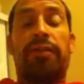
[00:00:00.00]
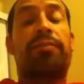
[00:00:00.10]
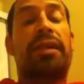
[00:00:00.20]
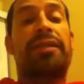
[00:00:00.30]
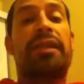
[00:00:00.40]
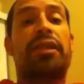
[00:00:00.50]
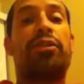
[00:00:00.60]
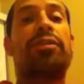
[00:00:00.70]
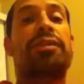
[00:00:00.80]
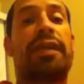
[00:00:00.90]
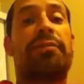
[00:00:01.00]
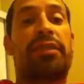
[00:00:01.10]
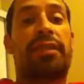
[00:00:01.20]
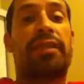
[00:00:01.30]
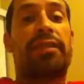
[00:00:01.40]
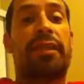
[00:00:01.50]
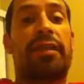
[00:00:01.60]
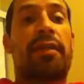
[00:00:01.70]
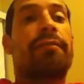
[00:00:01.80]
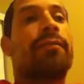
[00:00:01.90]
basically use the same statistic,
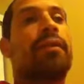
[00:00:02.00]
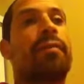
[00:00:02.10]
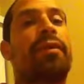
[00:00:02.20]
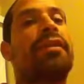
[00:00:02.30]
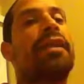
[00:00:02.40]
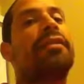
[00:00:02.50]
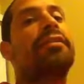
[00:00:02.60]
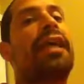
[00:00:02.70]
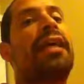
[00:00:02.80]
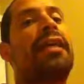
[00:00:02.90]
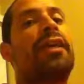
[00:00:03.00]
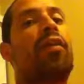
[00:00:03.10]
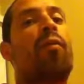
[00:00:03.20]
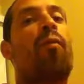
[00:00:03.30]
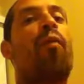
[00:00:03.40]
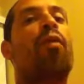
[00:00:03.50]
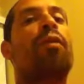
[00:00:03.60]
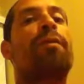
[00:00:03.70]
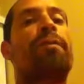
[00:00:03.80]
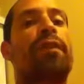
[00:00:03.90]
but they say it in
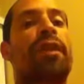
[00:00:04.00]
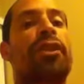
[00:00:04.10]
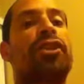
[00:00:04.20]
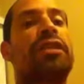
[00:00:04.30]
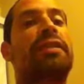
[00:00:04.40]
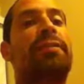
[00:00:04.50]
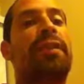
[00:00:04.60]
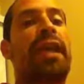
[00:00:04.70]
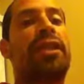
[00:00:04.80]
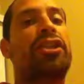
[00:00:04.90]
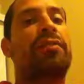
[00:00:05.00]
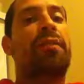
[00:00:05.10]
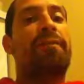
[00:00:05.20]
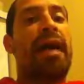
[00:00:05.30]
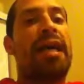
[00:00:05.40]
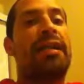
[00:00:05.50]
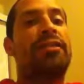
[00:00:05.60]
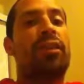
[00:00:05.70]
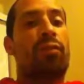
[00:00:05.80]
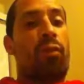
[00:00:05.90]
a justification for violence
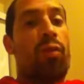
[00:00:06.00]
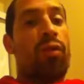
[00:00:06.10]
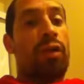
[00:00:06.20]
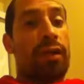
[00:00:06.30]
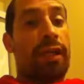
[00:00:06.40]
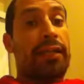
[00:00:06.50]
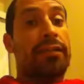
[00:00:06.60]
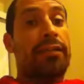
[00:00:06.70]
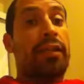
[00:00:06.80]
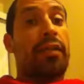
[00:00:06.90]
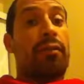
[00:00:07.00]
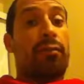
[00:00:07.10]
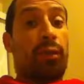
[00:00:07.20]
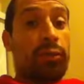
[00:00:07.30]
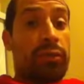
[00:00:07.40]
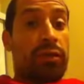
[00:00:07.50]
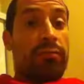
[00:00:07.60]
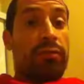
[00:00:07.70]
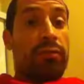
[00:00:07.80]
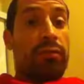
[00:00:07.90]
and war against
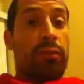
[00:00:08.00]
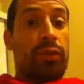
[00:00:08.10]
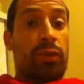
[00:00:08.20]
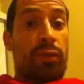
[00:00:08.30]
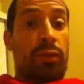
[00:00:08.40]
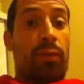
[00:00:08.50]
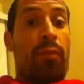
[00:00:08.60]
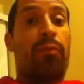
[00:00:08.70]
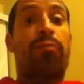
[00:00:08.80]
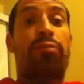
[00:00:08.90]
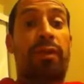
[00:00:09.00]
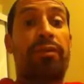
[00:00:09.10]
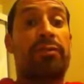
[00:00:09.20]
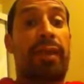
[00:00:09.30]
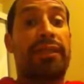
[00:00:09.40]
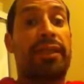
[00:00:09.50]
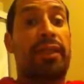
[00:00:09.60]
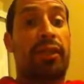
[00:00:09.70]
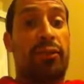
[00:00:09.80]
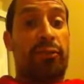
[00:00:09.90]
Muslims, with a premise basically
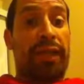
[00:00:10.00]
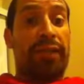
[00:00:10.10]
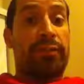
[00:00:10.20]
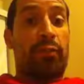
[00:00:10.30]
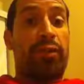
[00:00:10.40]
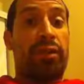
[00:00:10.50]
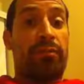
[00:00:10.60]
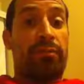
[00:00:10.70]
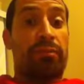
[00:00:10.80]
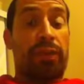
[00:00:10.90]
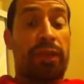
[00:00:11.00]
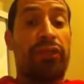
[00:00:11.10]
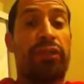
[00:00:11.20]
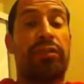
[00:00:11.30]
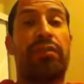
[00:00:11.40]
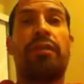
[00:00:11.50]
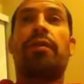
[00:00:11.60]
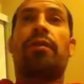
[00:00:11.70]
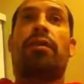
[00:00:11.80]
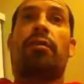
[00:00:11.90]
on race more than religion,
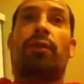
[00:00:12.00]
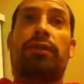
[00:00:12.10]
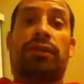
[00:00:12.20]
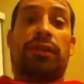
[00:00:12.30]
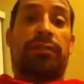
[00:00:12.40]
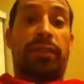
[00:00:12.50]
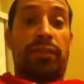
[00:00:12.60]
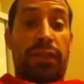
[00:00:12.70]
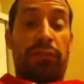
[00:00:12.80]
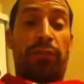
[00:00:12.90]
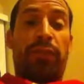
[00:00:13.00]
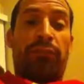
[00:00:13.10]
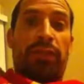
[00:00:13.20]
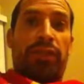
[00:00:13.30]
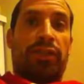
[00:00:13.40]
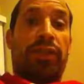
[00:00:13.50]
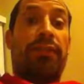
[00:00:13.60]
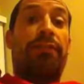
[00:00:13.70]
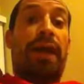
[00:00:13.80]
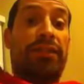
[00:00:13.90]
on one sense, but equally religion. And
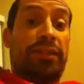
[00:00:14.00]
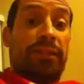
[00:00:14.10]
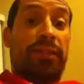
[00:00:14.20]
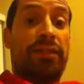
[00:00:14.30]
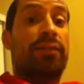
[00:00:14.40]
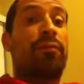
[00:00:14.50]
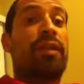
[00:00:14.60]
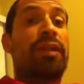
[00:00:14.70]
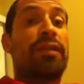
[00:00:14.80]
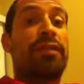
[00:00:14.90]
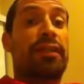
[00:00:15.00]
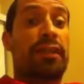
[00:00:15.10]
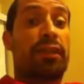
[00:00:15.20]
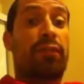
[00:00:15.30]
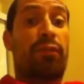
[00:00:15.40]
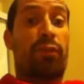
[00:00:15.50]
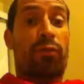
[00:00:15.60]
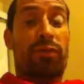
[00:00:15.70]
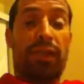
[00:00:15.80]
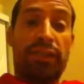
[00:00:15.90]
fascism is the willingness to kill for
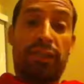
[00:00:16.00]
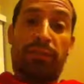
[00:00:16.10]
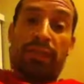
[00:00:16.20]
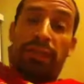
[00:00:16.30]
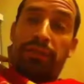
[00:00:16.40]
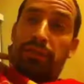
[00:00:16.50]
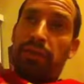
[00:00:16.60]
religious beliefs.